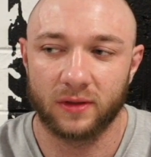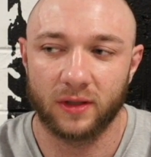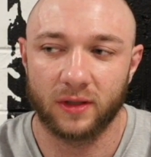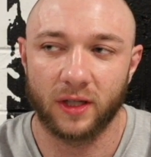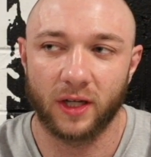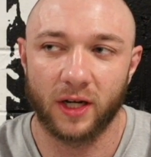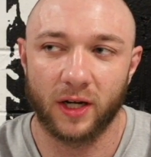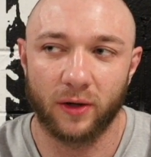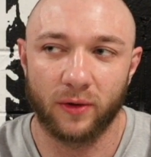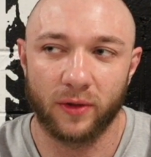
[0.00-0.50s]

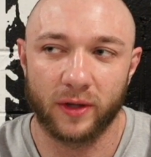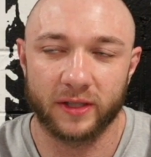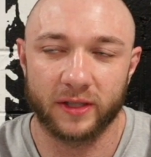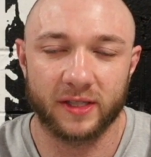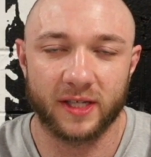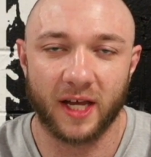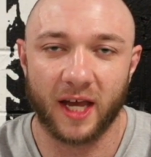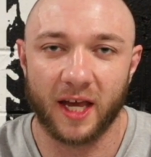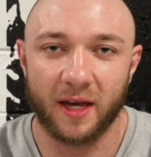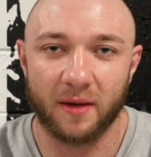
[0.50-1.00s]
you know the
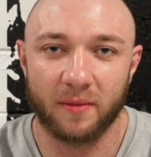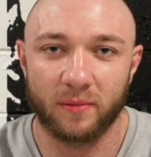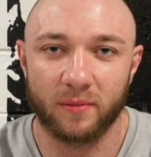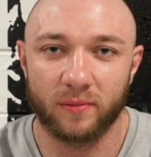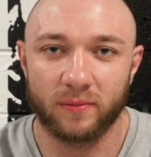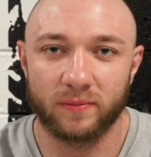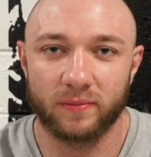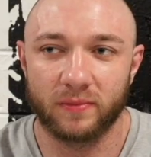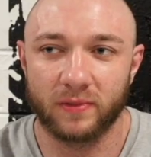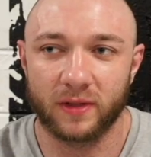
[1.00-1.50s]

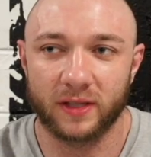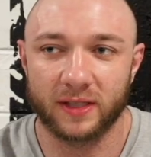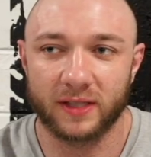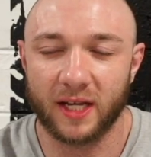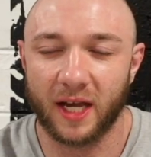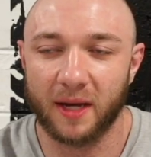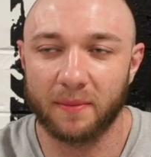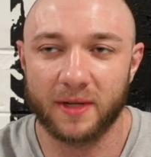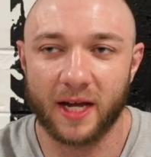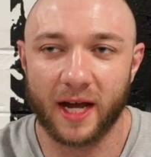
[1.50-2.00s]
same the
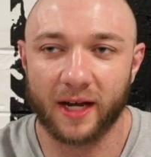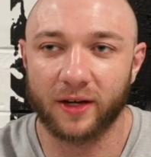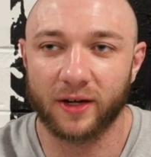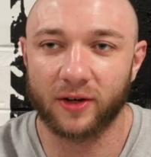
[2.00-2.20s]
same deck